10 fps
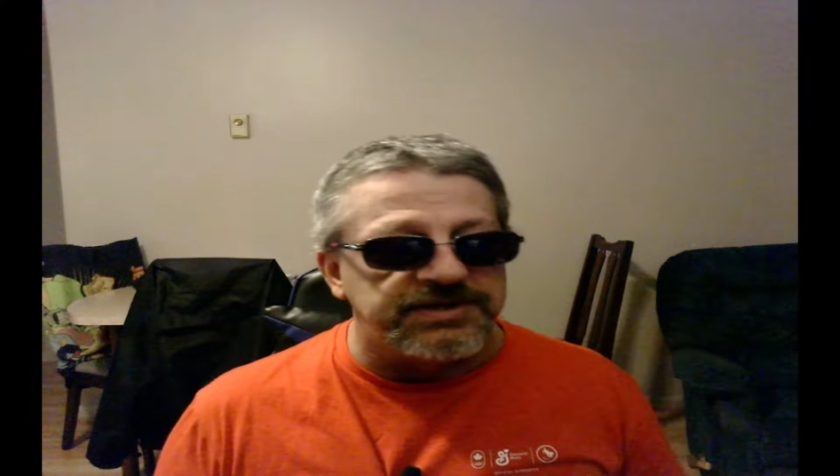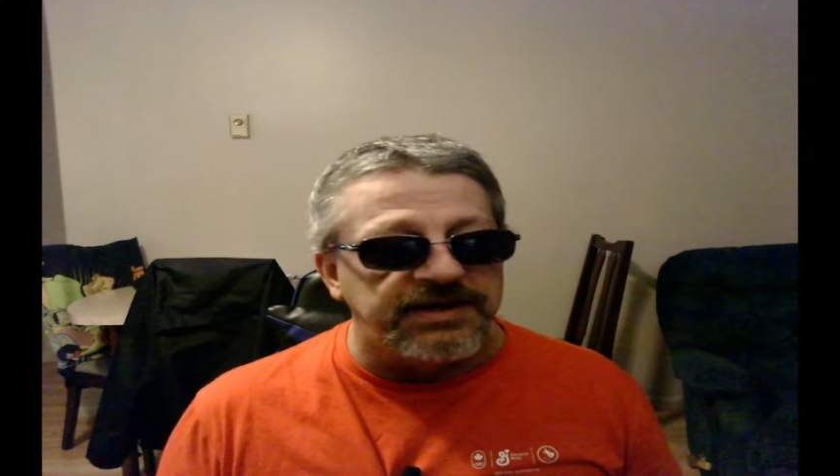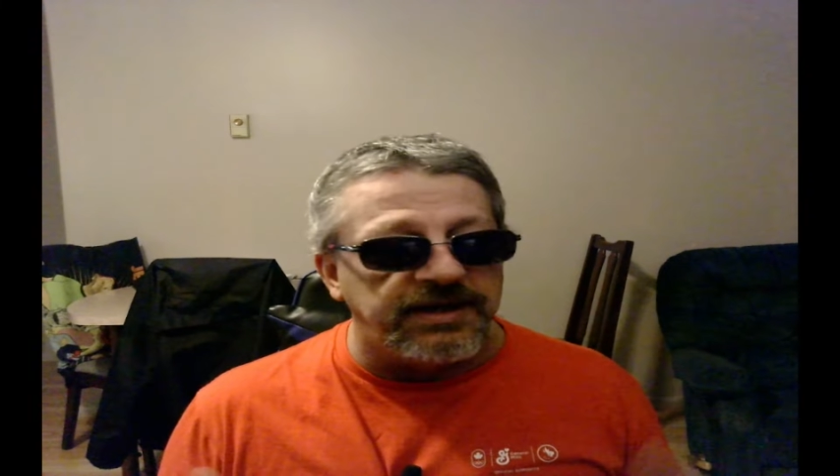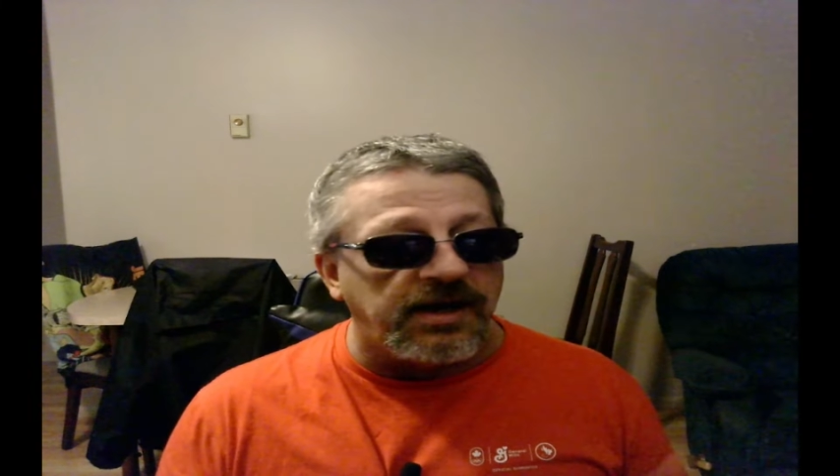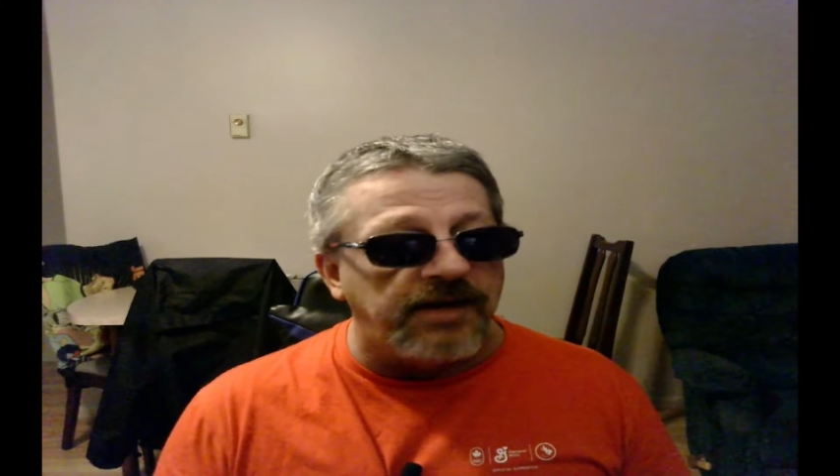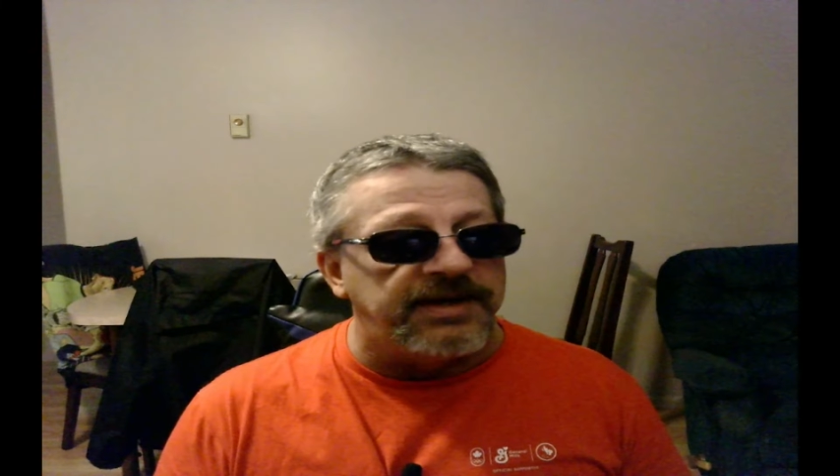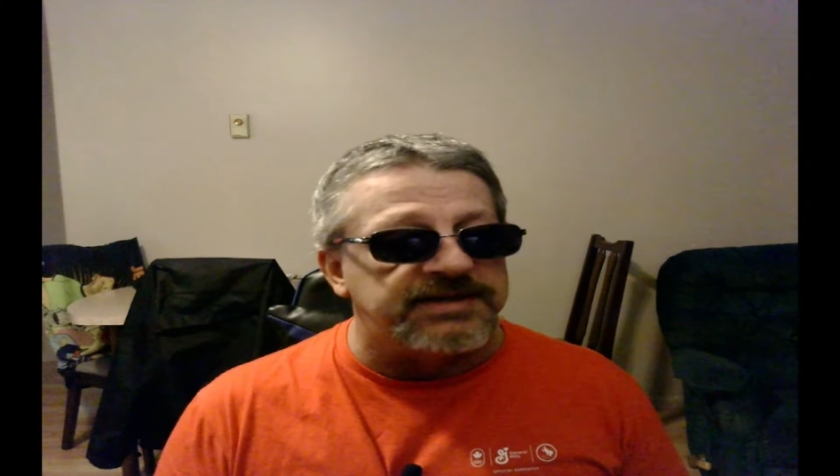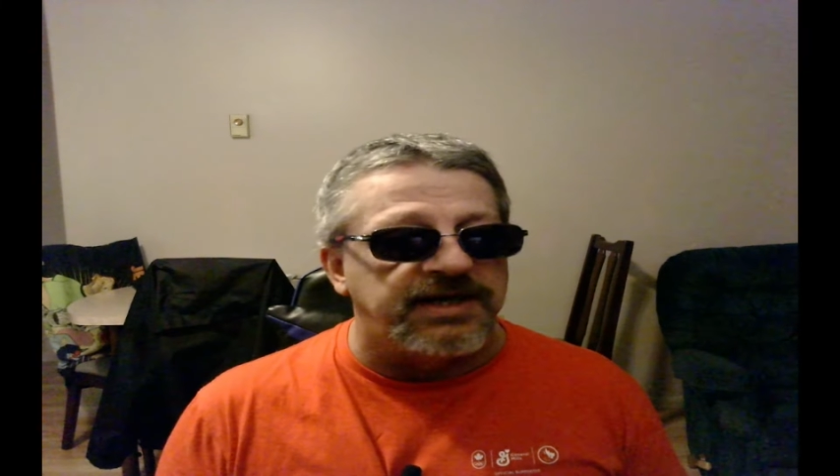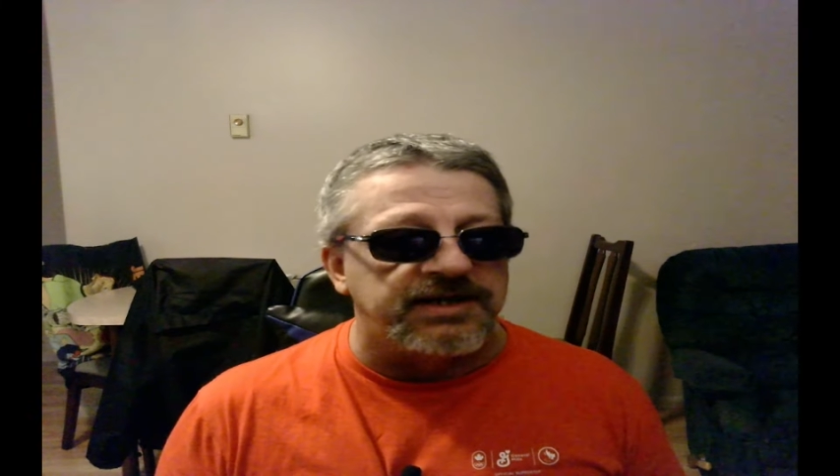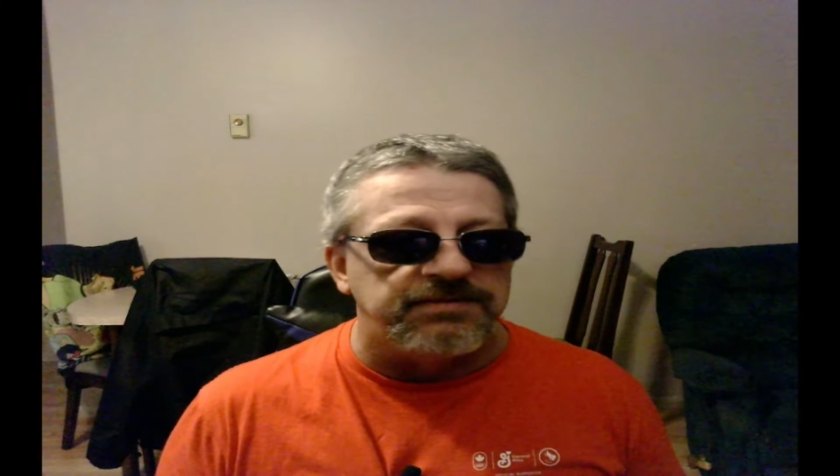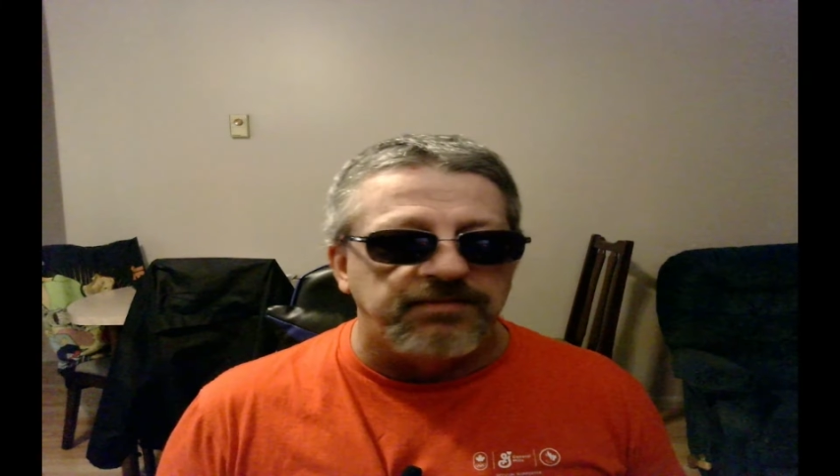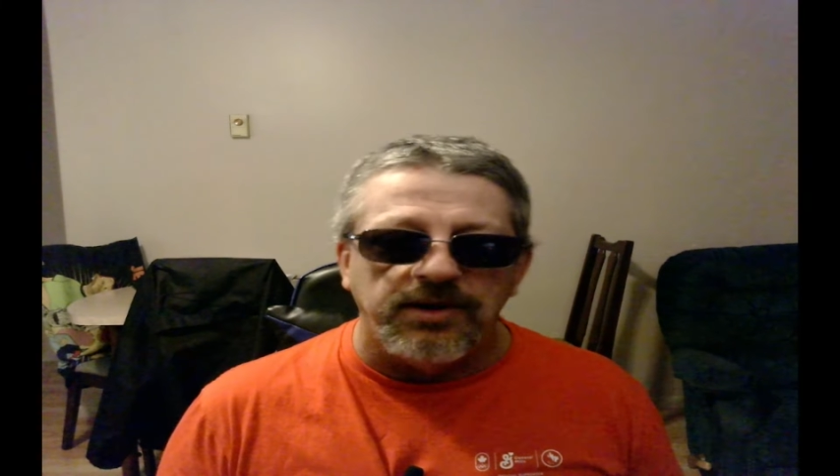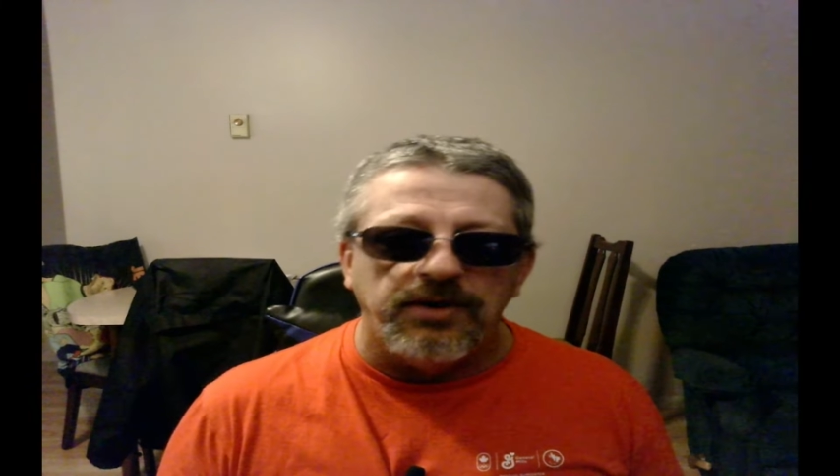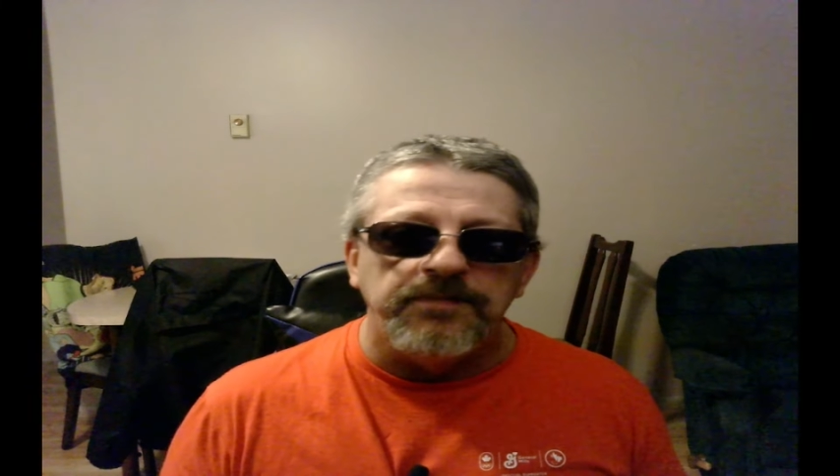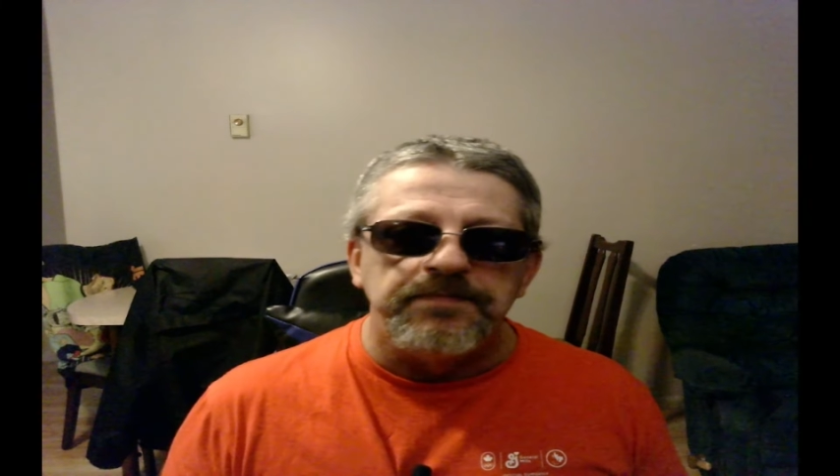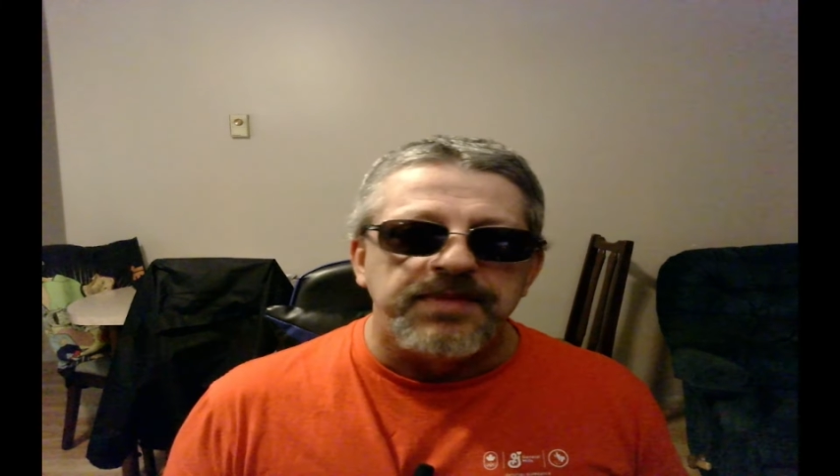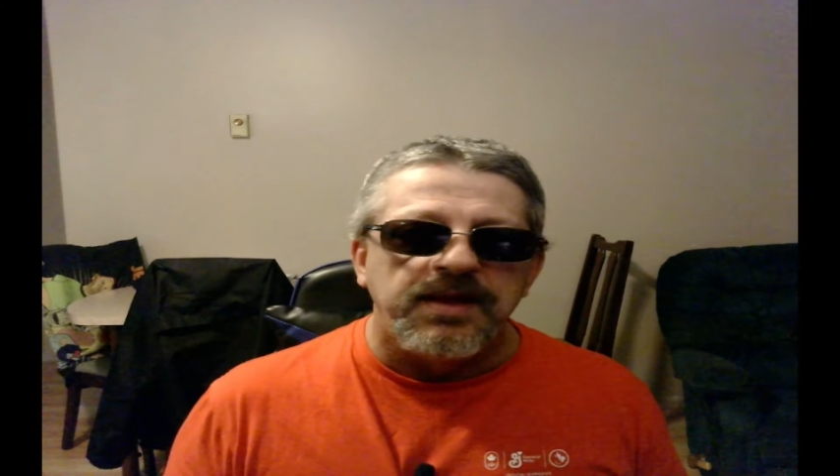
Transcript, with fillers: in the comment section below